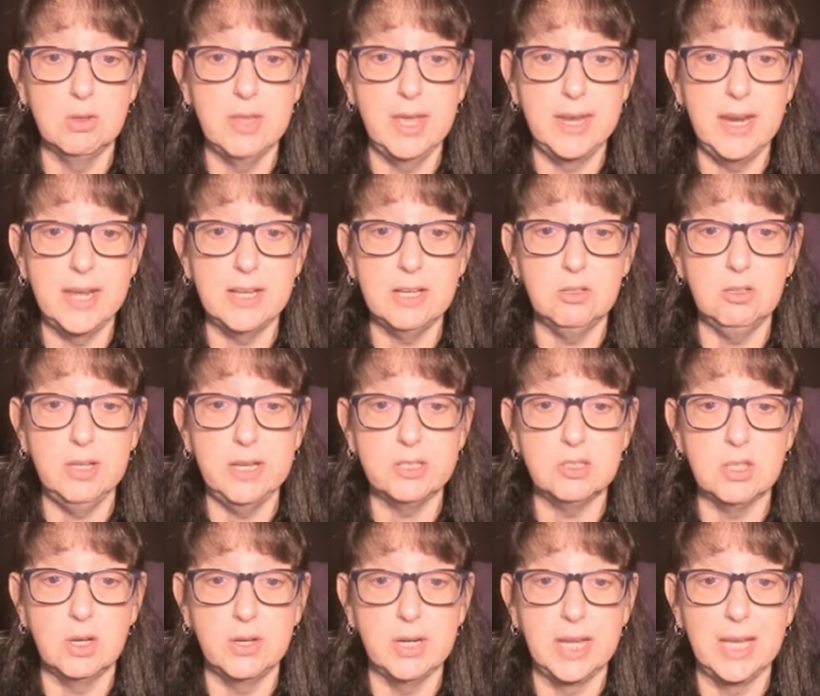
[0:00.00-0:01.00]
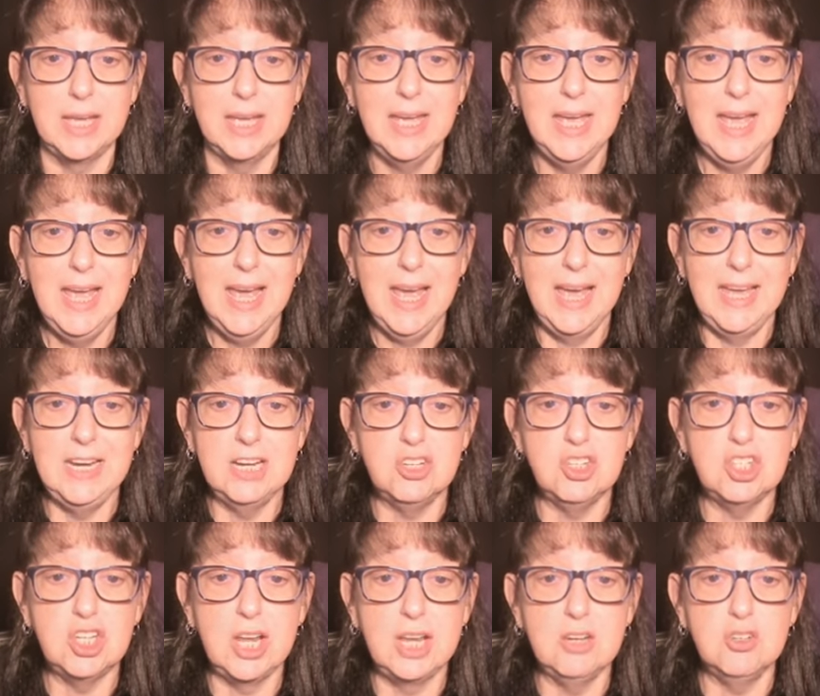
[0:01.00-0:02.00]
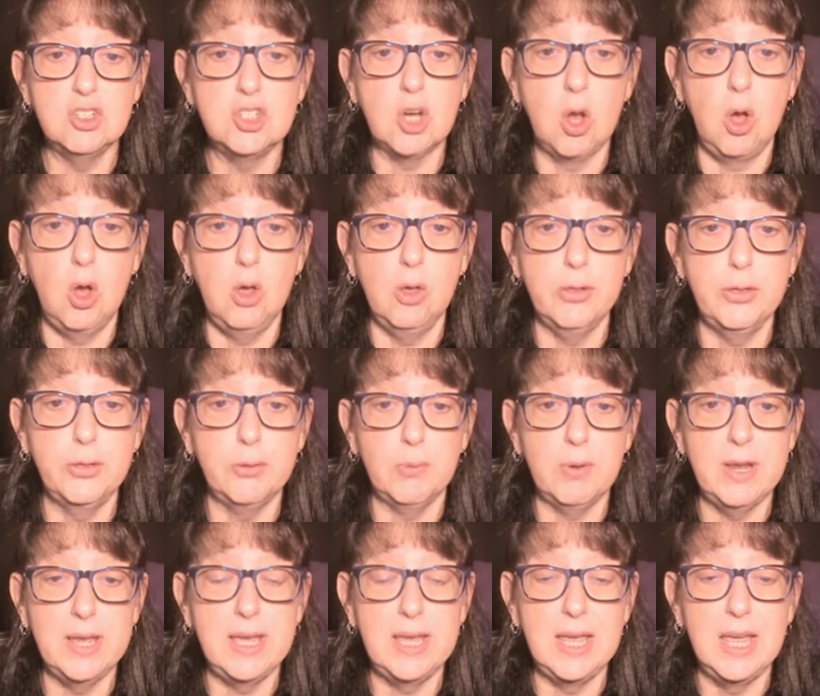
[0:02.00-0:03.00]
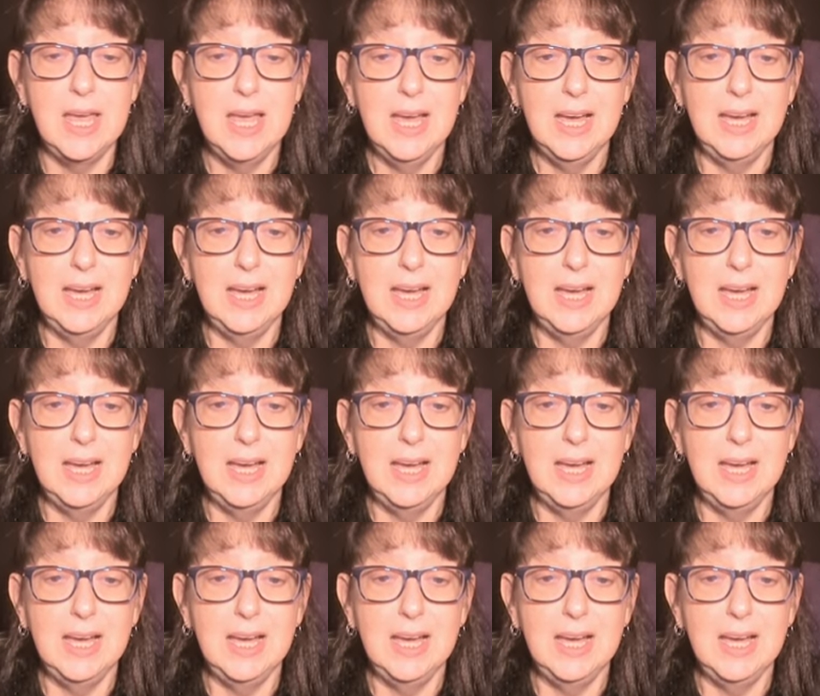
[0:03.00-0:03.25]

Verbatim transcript: Then I clicked on it and it changed all three.